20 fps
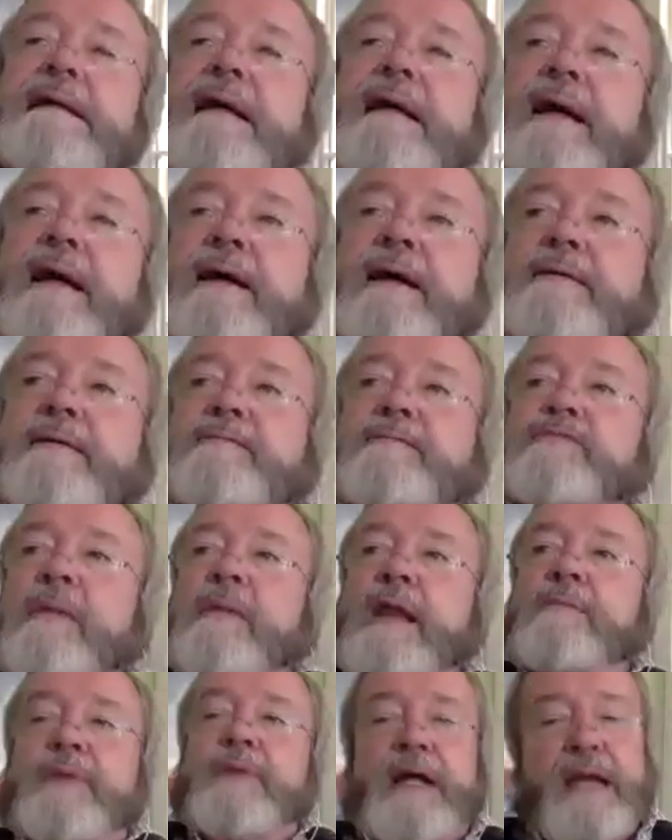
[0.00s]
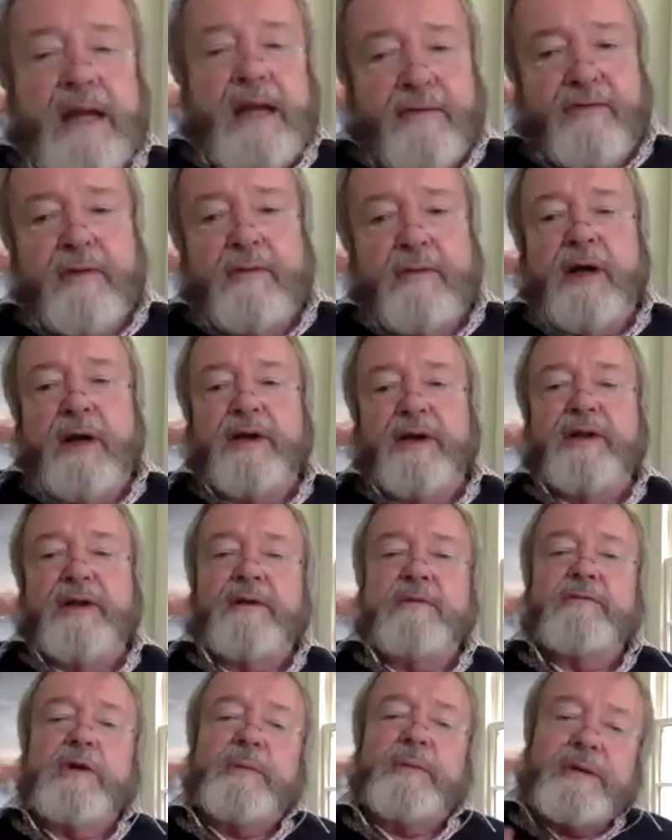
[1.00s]
Um, but every one of
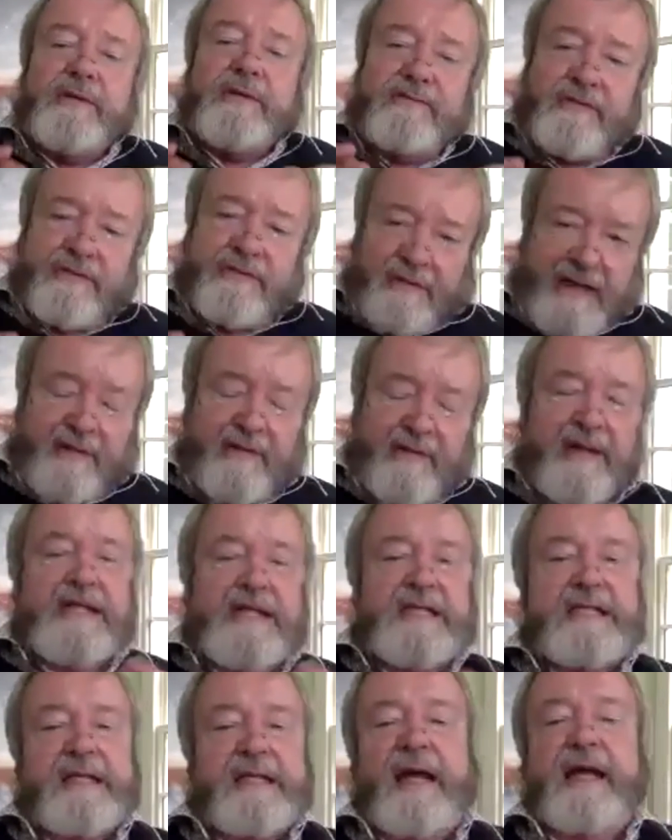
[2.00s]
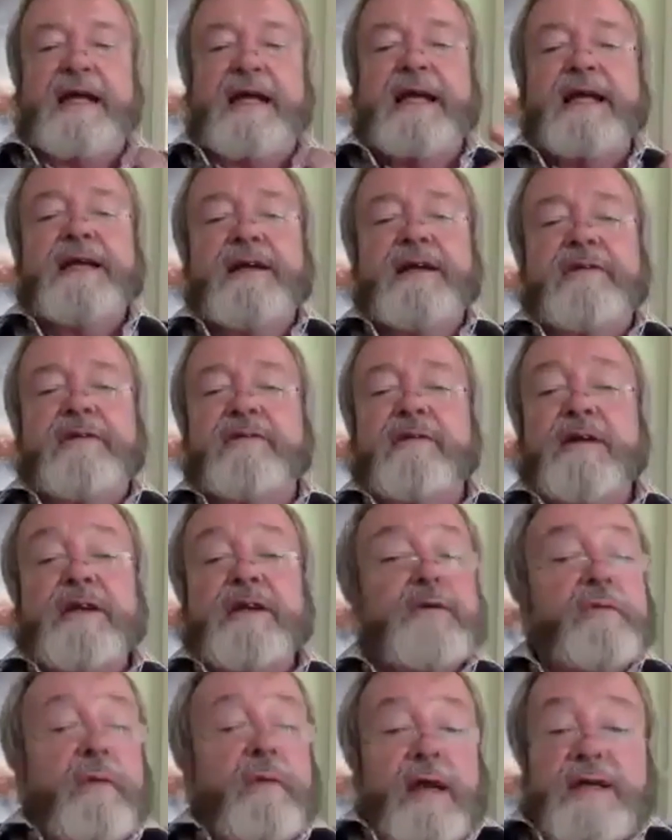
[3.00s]
them will be very slightly different
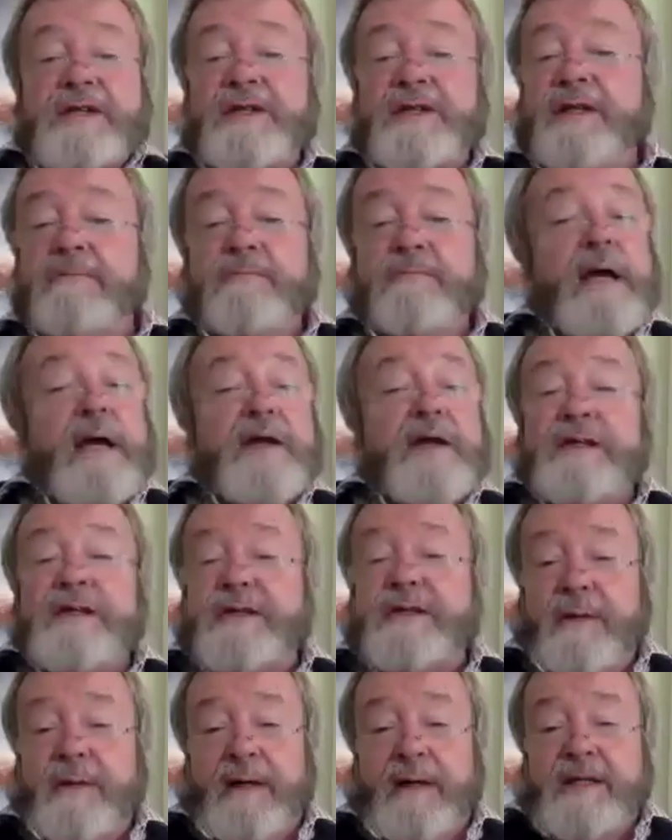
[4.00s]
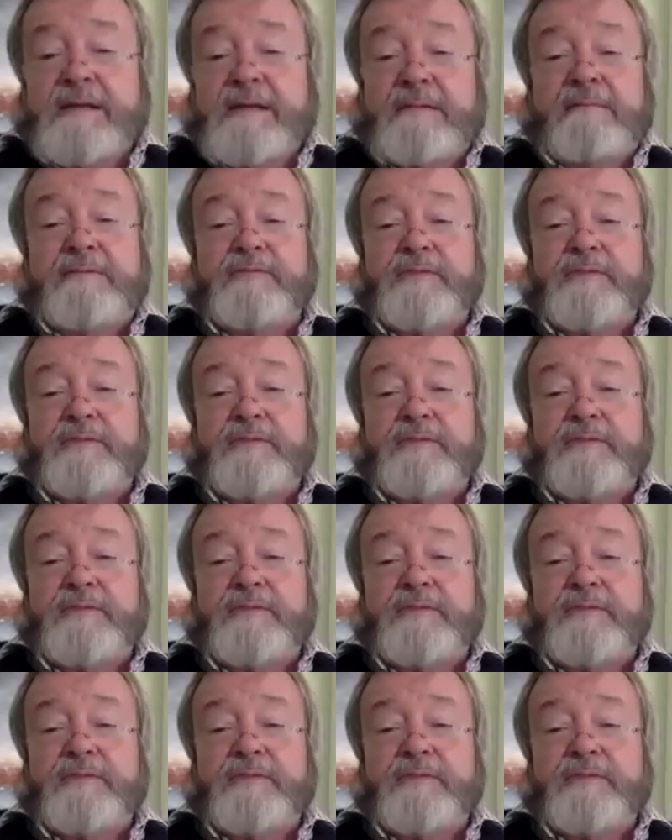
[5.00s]
in ways that matter to us.